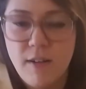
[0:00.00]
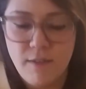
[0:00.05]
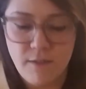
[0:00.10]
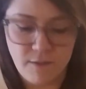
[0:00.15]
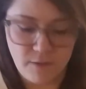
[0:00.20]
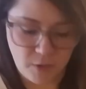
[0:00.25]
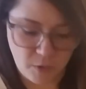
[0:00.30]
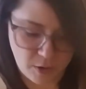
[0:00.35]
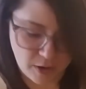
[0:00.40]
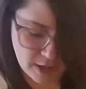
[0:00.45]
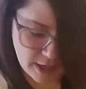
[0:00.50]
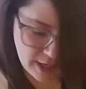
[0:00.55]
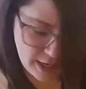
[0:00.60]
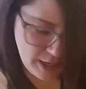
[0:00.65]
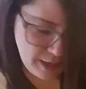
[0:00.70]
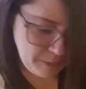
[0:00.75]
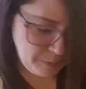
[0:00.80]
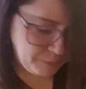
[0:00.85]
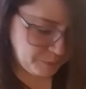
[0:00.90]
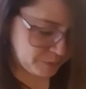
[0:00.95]
40.
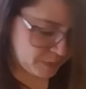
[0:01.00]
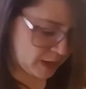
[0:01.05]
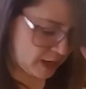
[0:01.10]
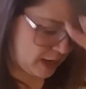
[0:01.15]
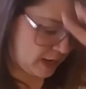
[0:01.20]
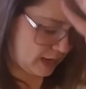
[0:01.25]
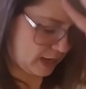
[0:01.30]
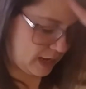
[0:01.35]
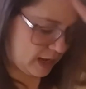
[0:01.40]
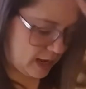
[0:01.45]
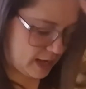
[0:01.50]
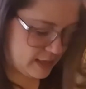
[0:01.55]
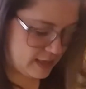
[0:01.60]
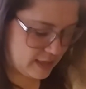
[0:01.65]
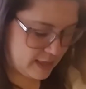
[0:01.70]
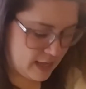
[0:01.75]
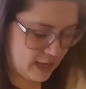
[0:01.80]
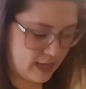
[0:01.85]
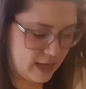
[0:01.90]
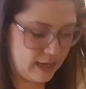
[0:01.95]
And
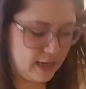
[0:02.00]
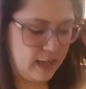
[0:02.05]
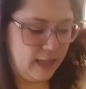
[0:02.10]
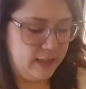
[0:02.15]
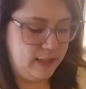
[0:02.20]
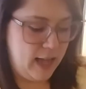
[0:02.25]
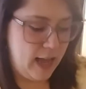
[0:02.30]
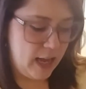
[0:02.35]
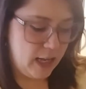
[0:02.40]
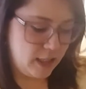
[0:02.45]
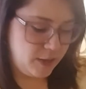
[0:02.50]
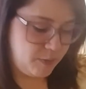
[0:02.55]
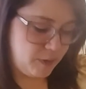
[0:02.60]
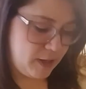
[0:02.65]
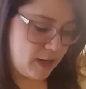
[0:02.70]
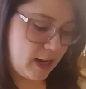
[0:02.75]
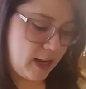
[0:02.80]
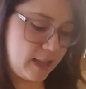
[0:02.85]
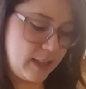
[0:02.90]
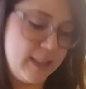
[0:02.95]
then last but
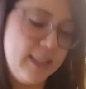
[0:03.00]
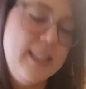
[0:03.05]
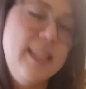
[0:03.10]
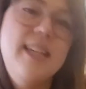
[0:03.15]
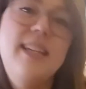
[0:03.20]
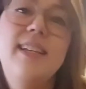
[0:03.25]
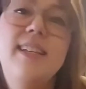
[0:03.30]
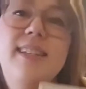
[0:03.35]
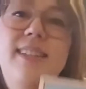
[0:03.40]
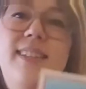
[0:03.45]
not least